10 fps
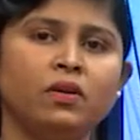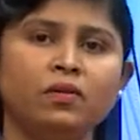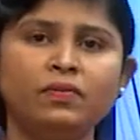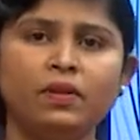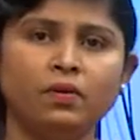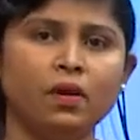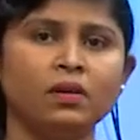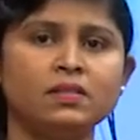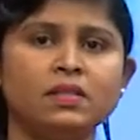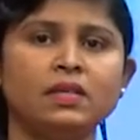of the
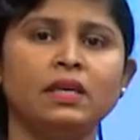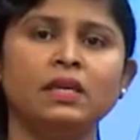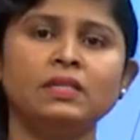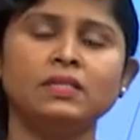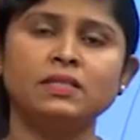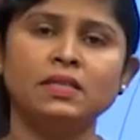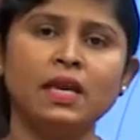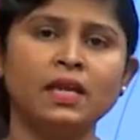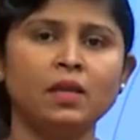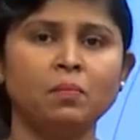rocks is
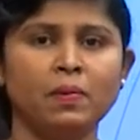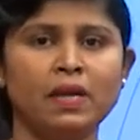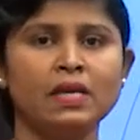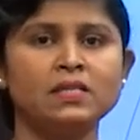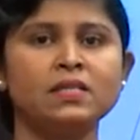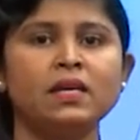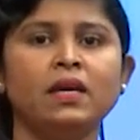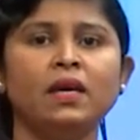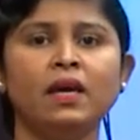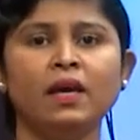taking place
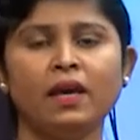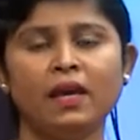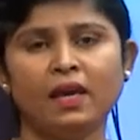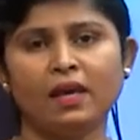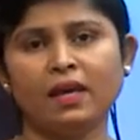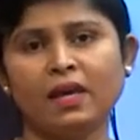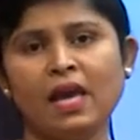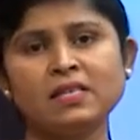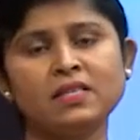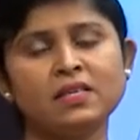
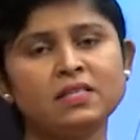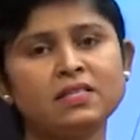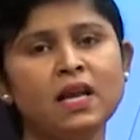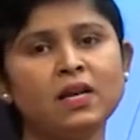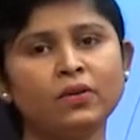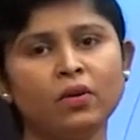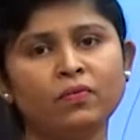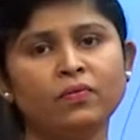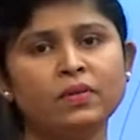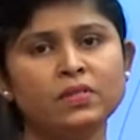as a result
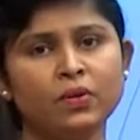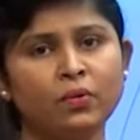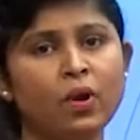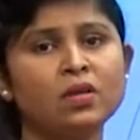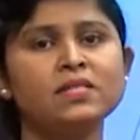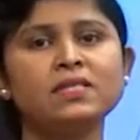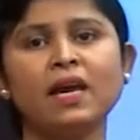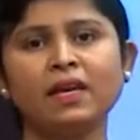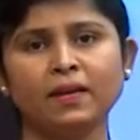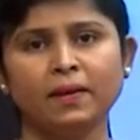of a rock
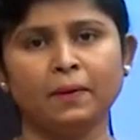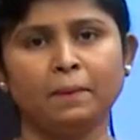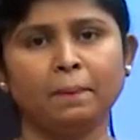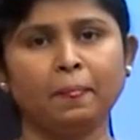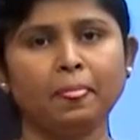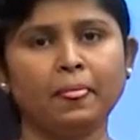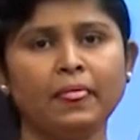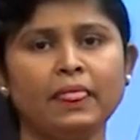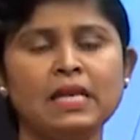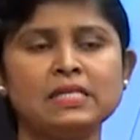cycle.
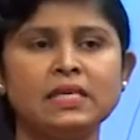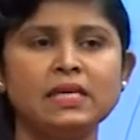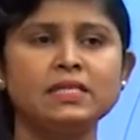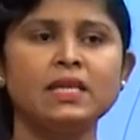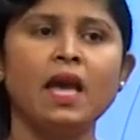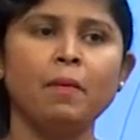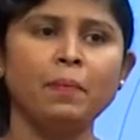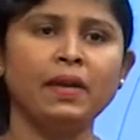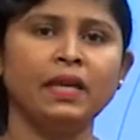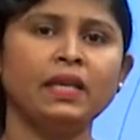This is
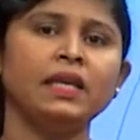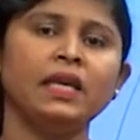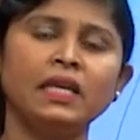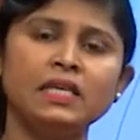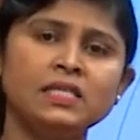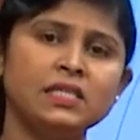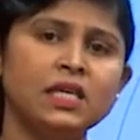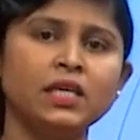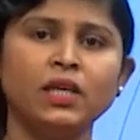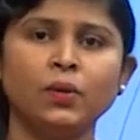happening in a
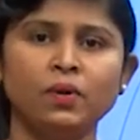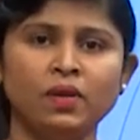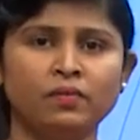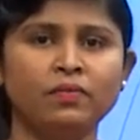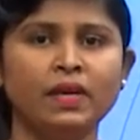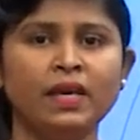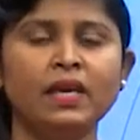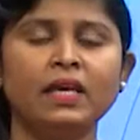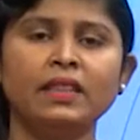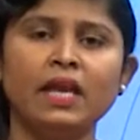circular way,
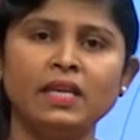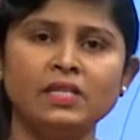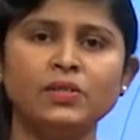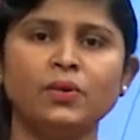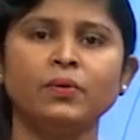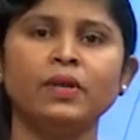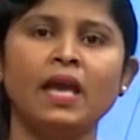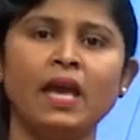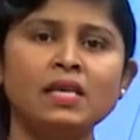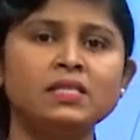that is known
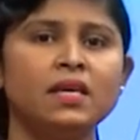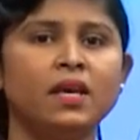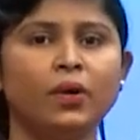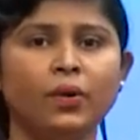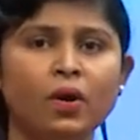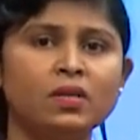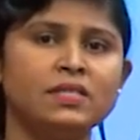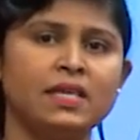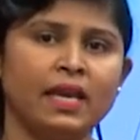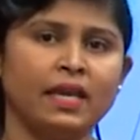as rock
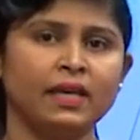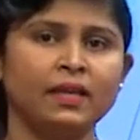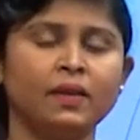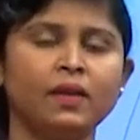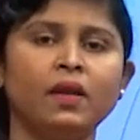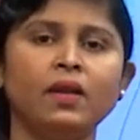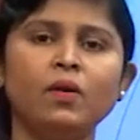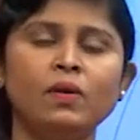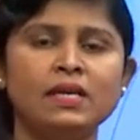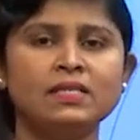cycle.
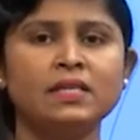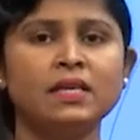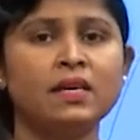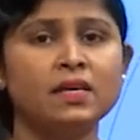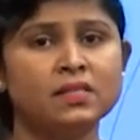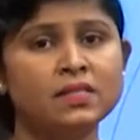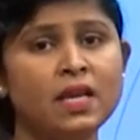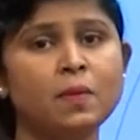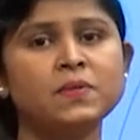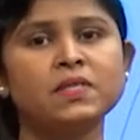Now, let us see the
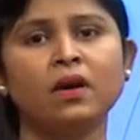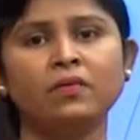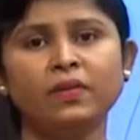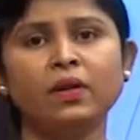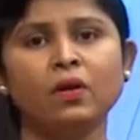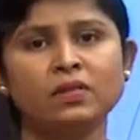steps of the rock